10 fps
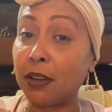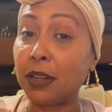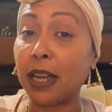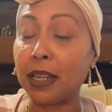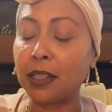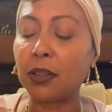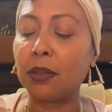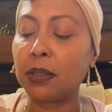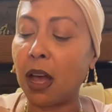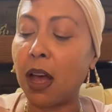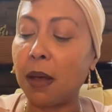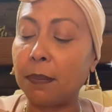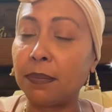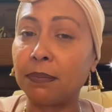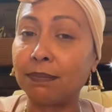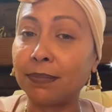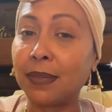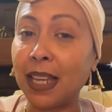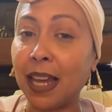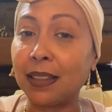Okay. So, um,
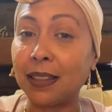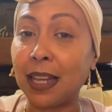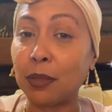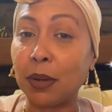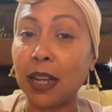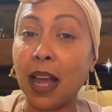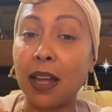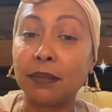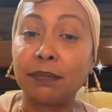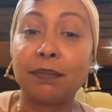yeah, that's what I got.